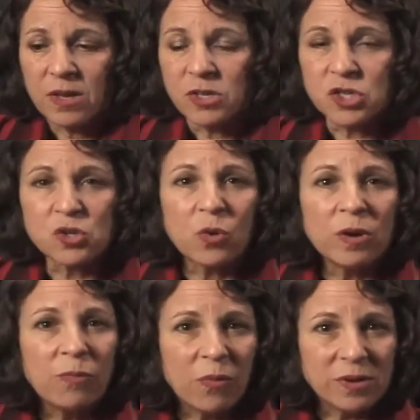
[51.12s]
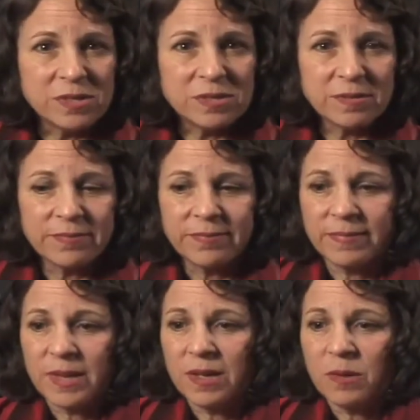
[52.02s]
storyboards,
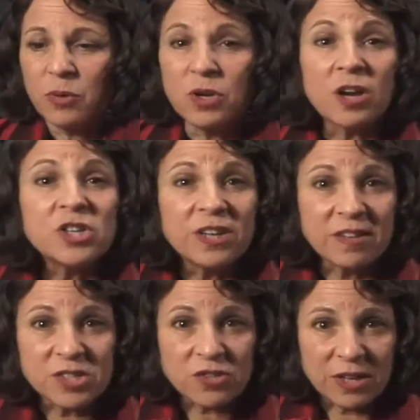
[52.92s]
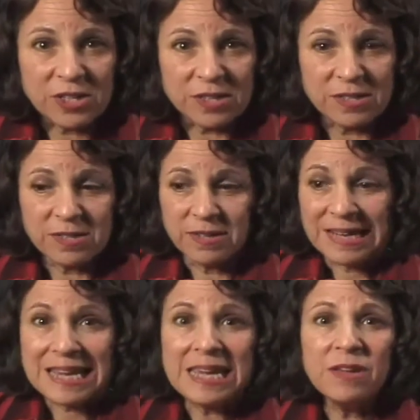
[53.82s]
production illustrations,
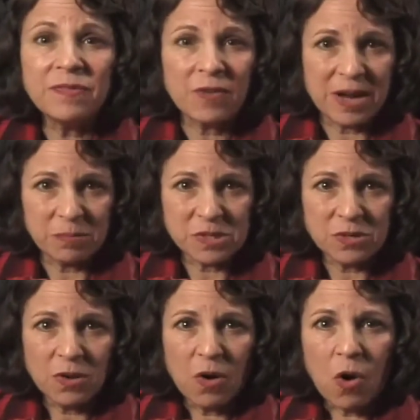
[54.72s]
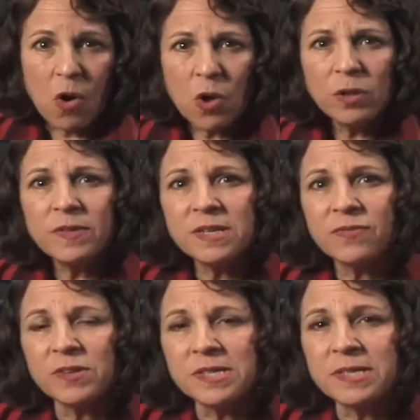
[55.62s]
keyframes, all of the
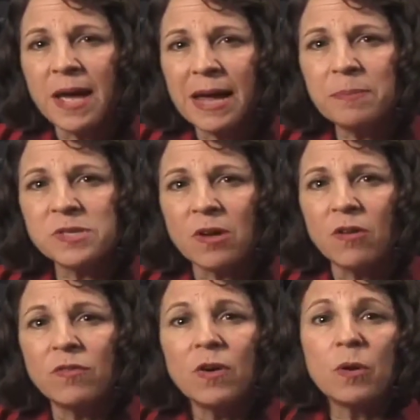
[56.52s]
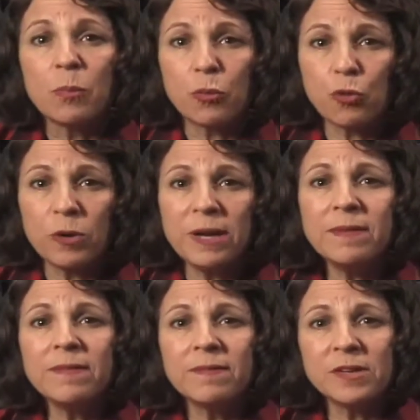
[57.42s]
different types of
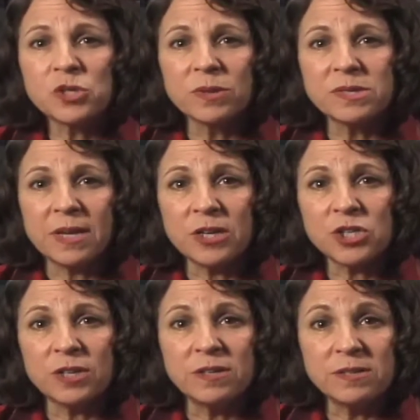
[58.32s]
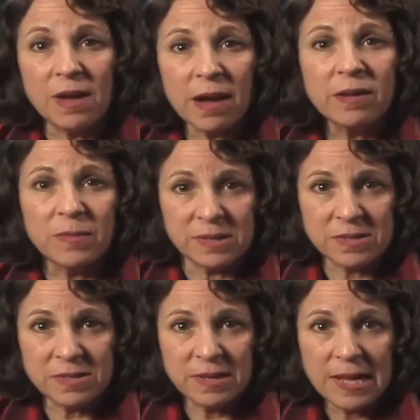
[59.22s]
pre-visualization
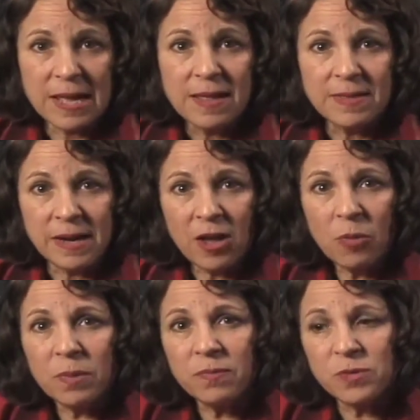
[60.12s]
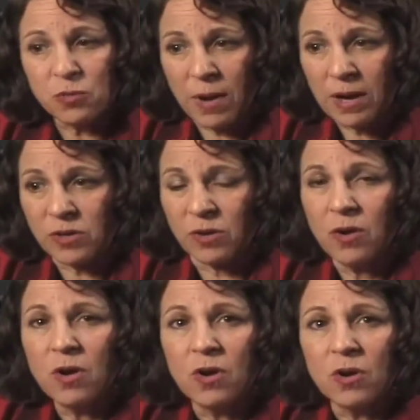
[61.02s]
documents that help a director
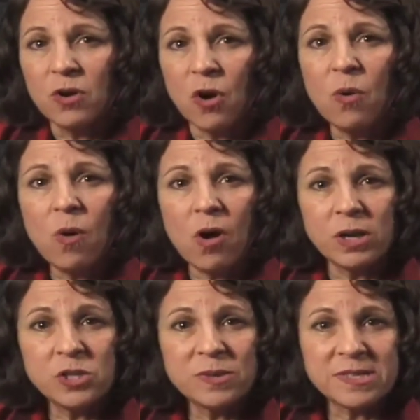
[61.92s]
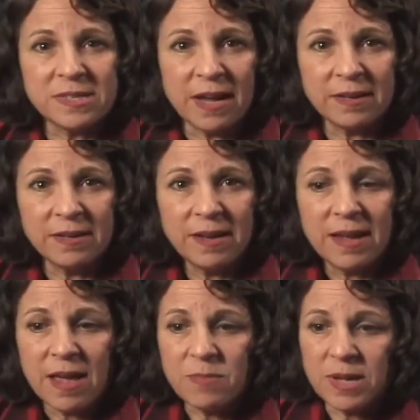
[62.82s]
go onto a set
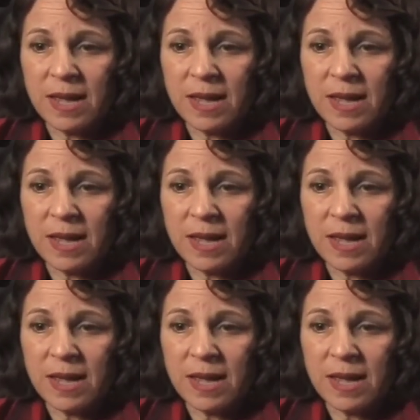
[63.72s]
and be